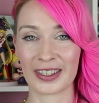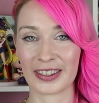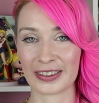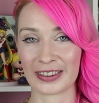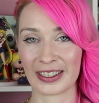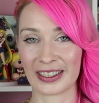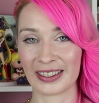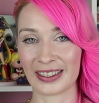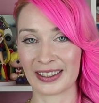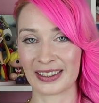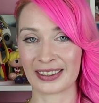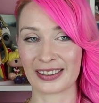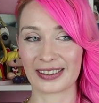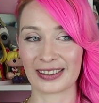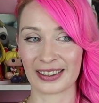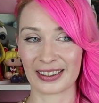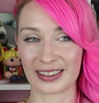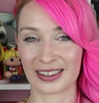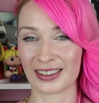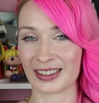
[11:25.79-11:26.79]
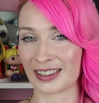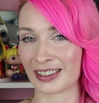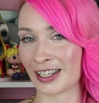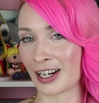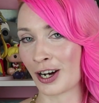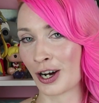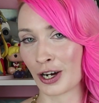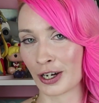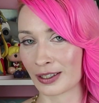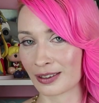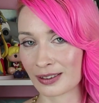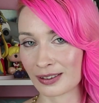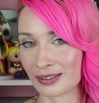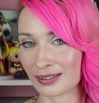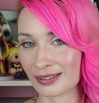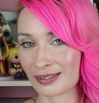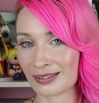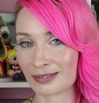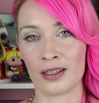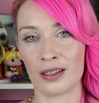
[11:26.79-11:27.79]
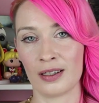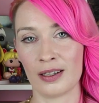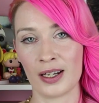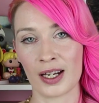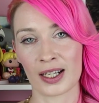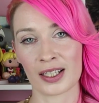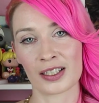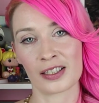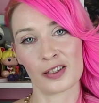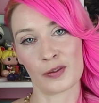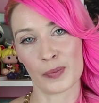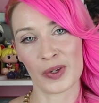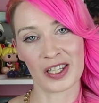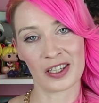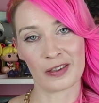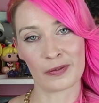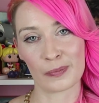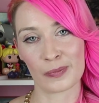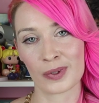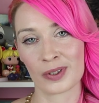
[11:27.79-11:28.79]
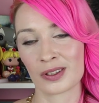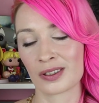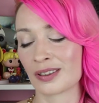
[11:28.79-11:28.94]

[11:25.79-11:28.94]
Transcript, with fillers: unlike a, a god. Next meme.